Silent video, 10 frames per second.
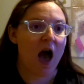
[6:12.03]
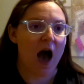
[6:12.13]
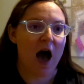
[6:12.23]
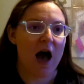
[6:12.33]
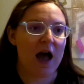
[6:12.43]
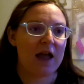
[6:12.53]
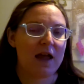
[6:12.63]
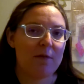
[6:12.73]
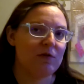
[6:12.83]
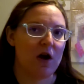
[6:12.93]
I
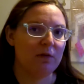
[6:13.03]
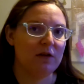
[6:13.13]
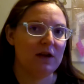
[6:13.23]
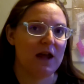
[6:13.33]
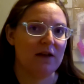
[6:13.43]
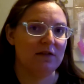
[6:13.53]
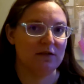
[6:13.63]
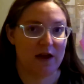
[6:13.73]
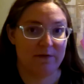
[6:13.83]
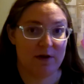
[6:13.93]
am not really a
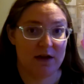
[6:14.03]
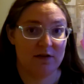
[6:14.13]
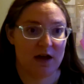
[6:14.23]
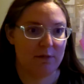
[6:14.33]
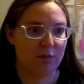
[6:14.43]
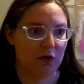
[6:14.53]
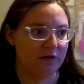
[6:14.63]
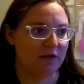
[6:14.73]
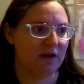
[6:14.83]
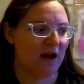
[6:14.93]
sci-fi type person.